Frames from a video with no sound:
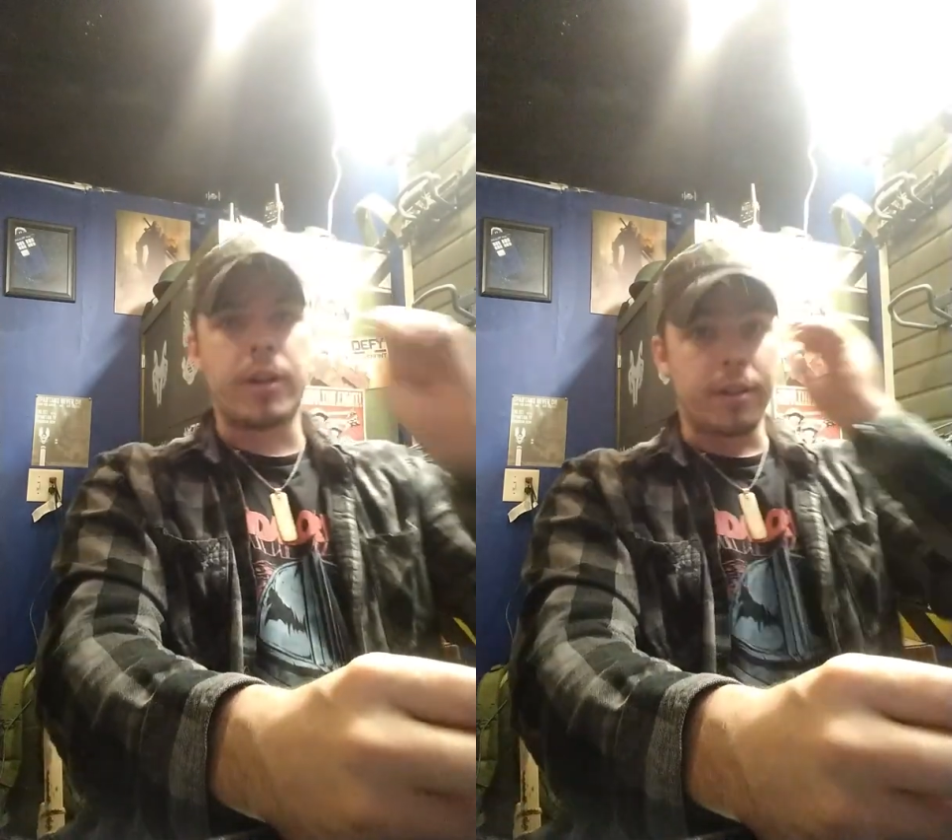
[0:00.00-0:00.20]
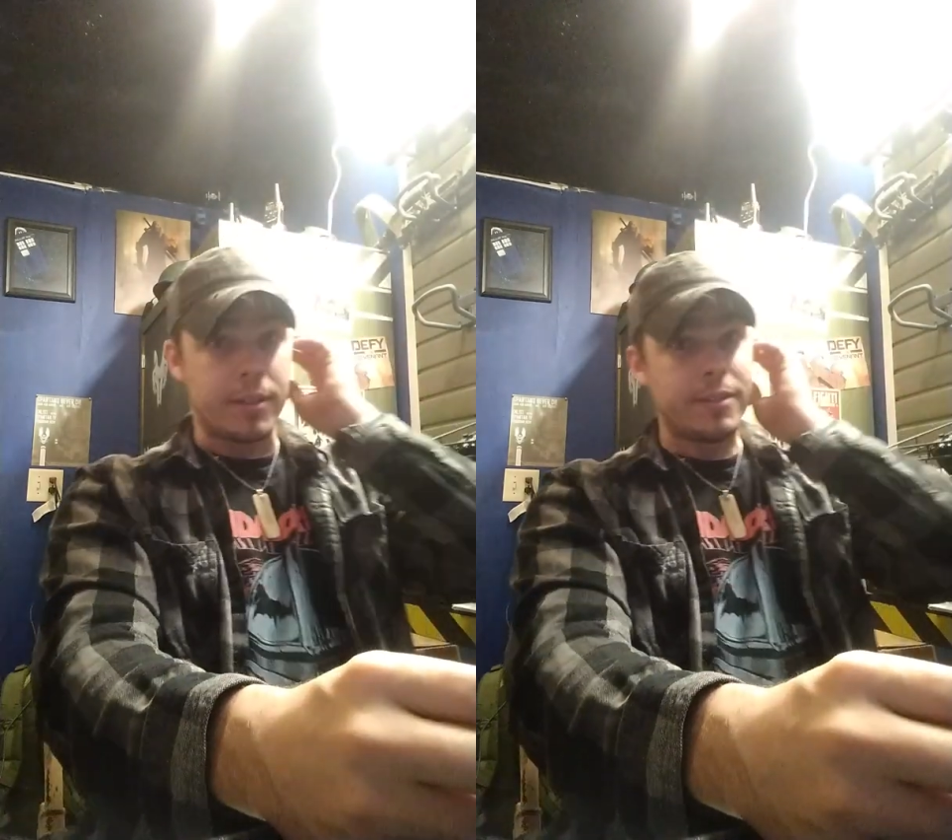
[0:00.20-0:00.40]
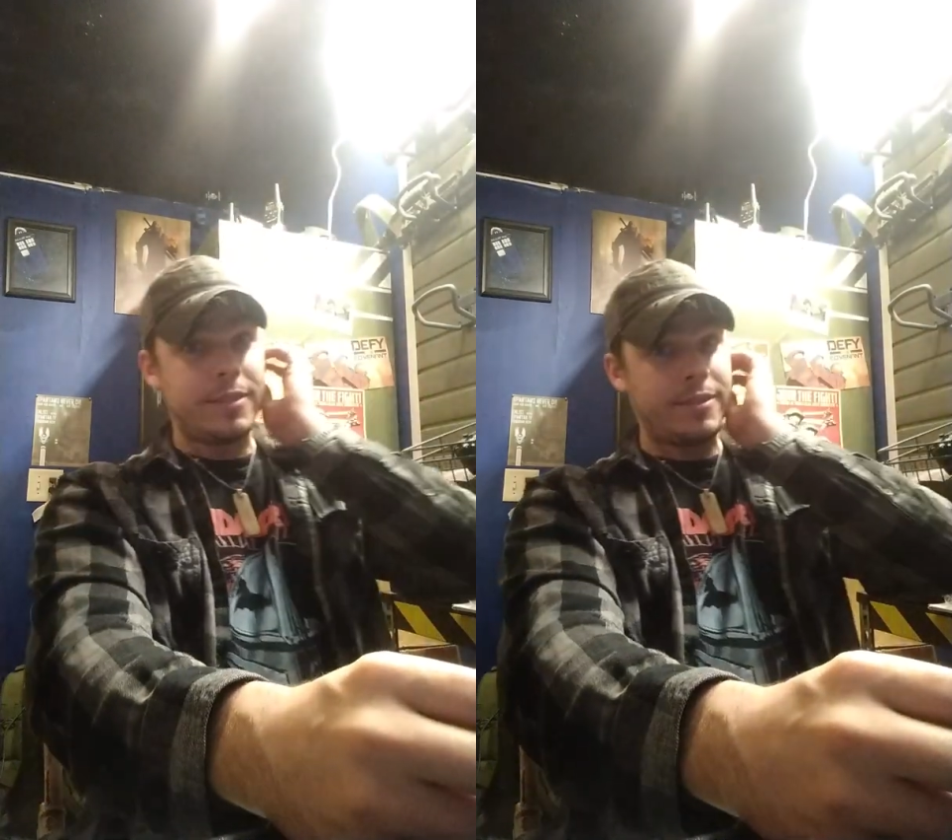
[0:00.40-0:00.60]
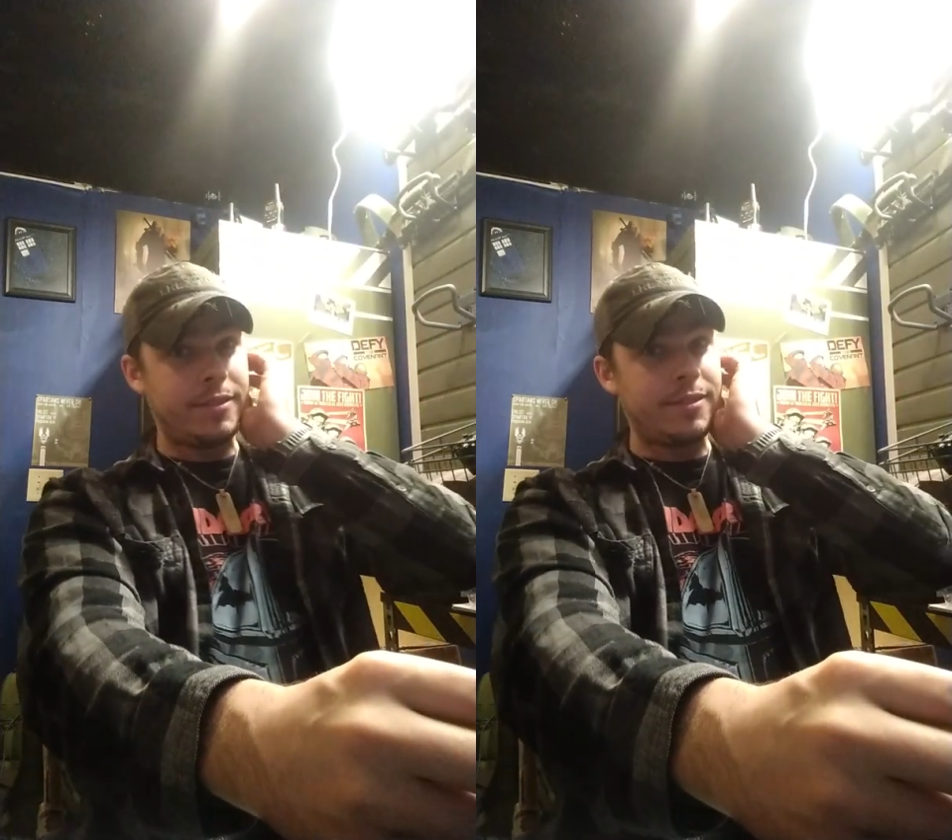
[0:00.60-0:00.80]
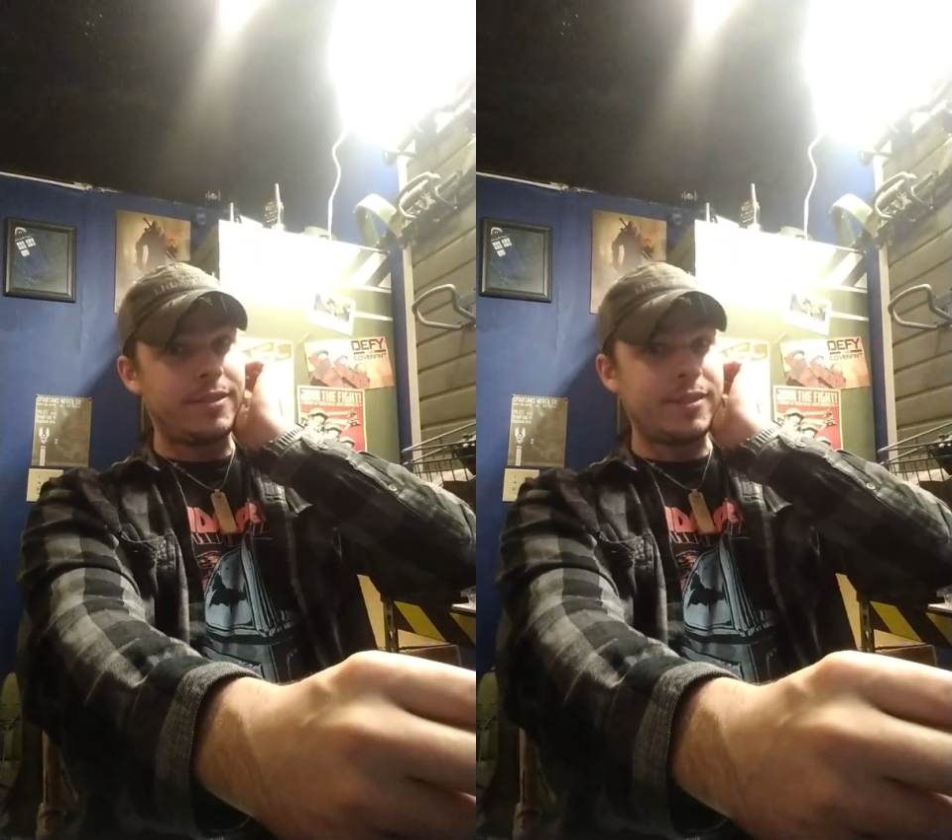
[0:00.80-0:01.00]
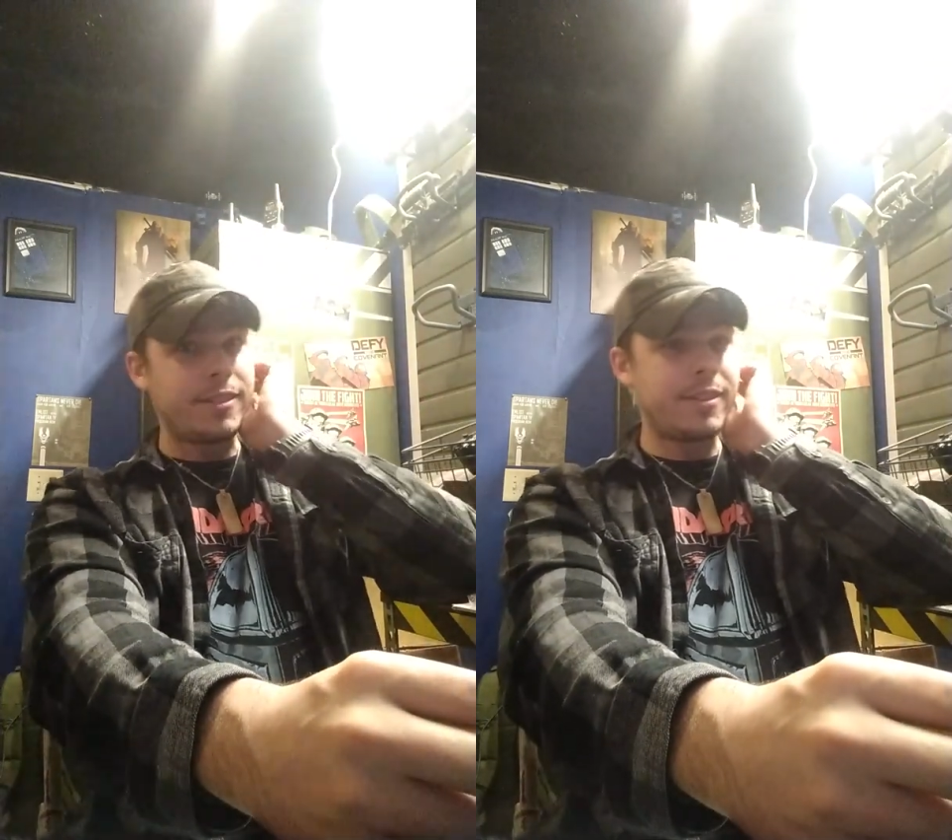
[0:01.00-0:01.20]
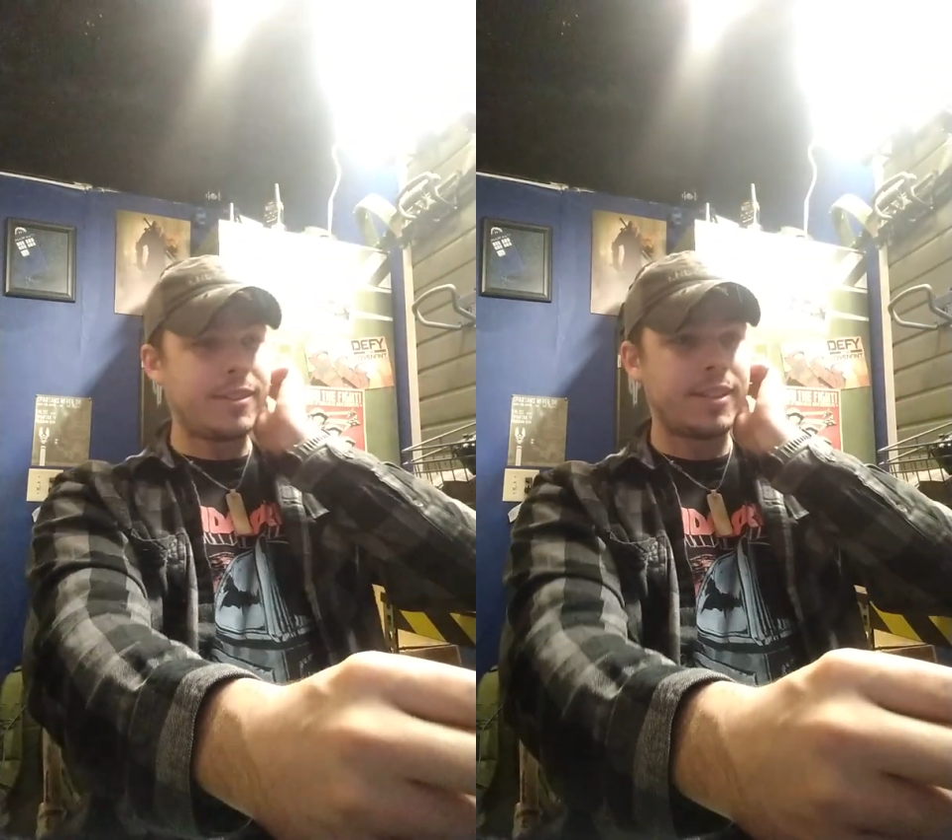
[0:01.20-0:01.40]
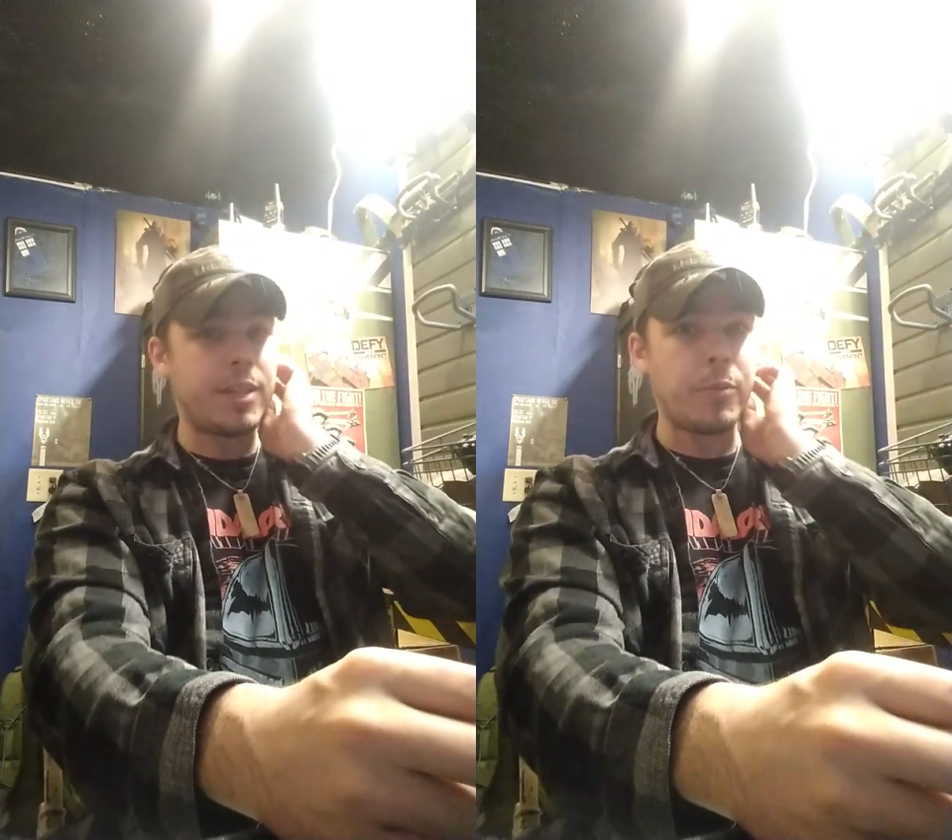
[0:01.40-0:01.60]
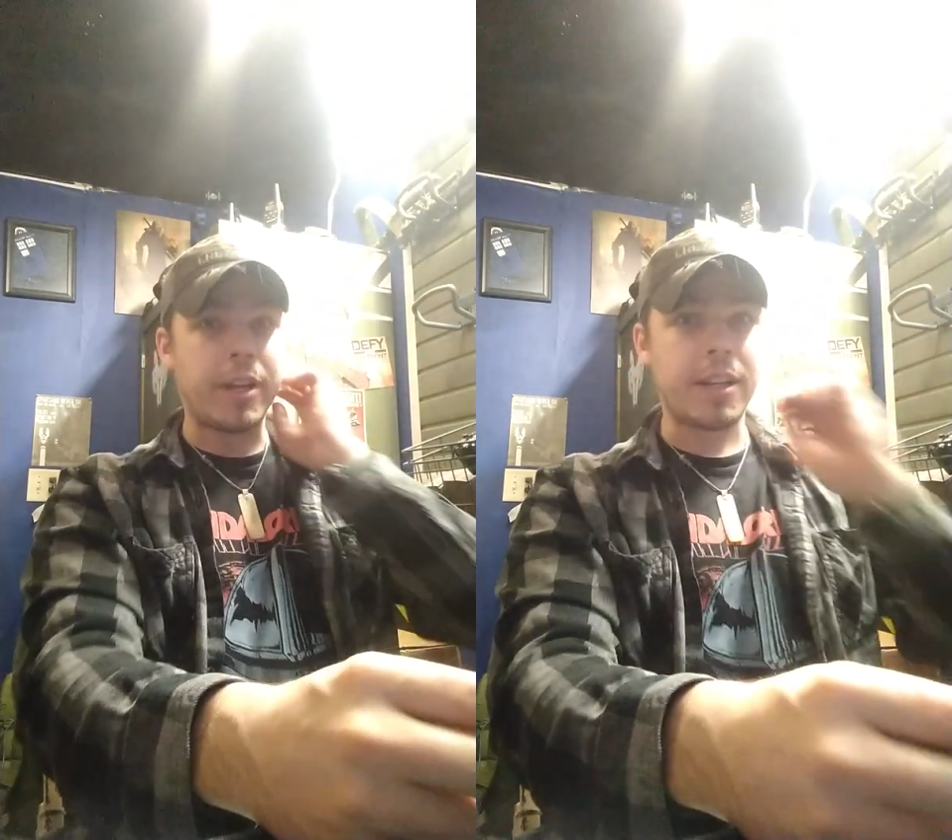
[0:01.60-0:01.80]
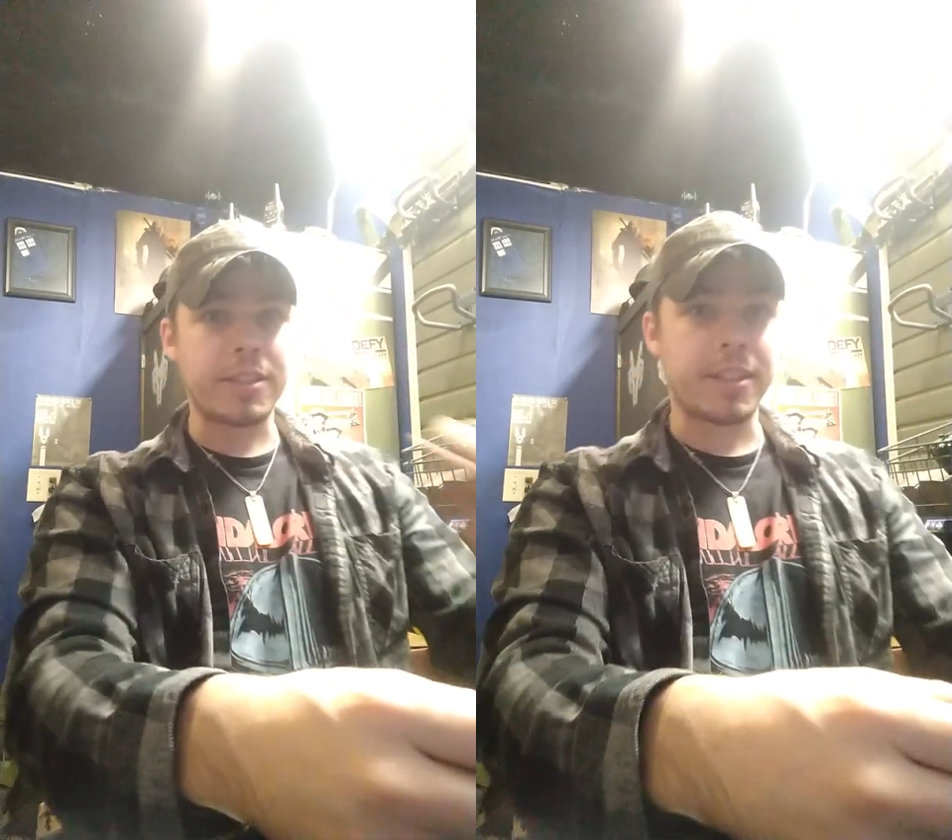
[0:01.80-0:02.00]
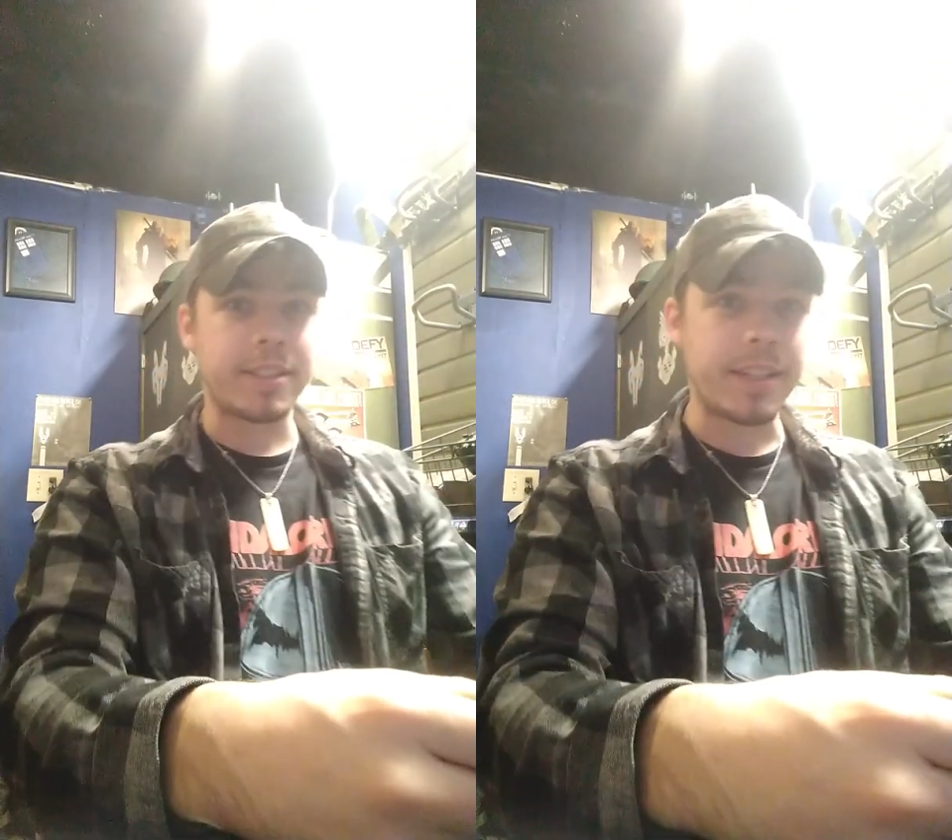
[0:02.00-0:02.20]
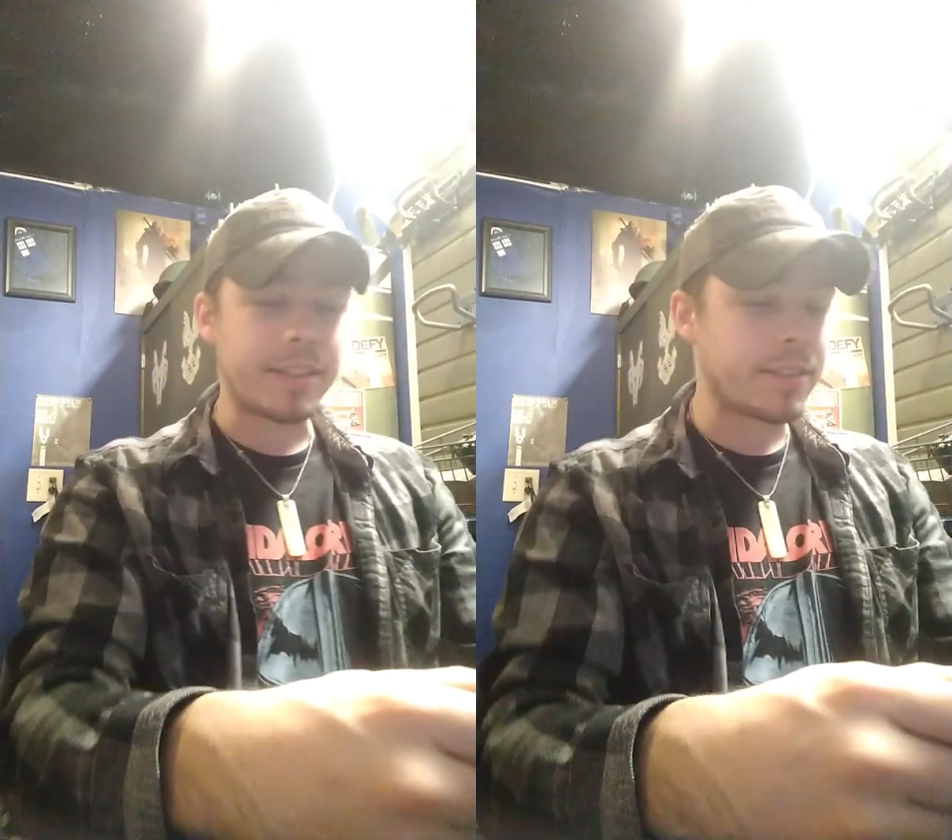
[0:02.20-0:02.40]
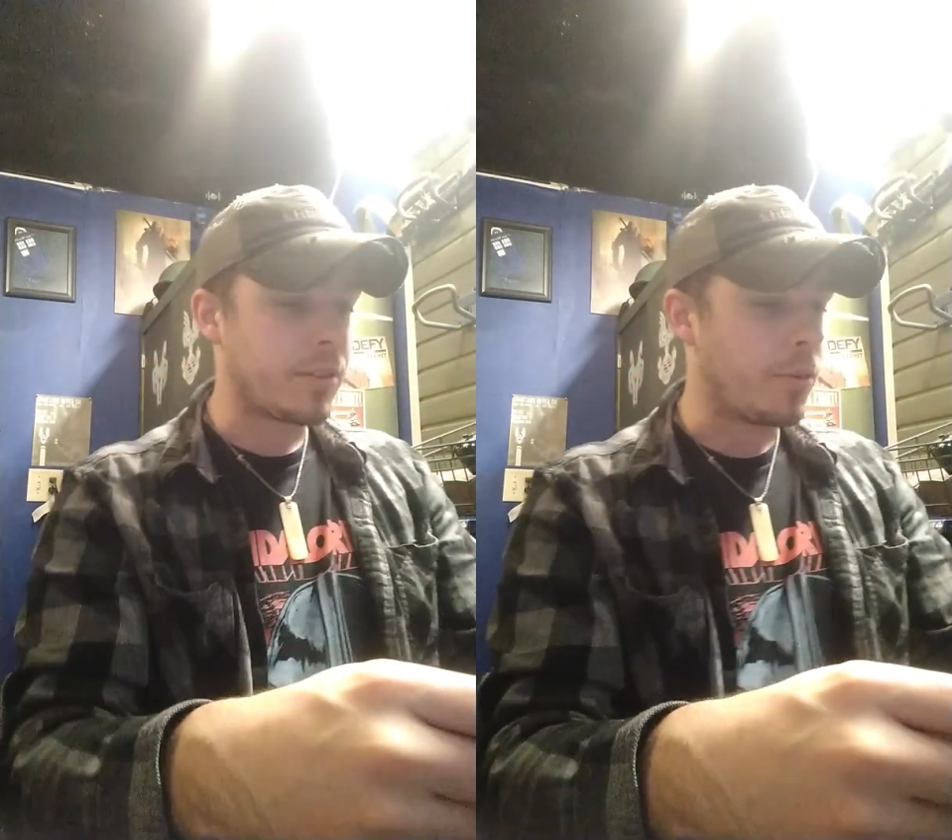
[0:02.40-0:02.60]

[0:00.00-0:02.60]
where Team Wendy doesn't exist,